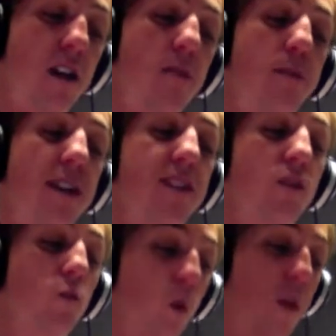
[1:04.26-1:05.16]
owe based
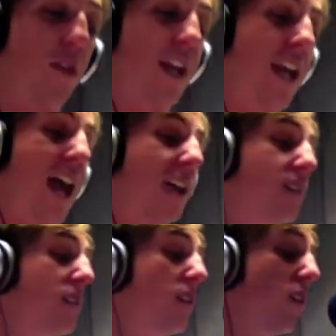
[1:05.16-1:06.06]
on what they
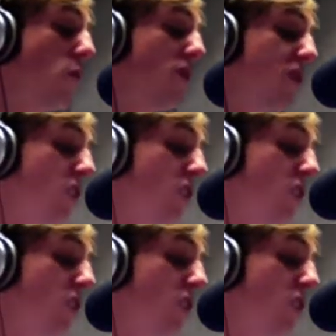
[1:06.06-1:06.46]
ate. What do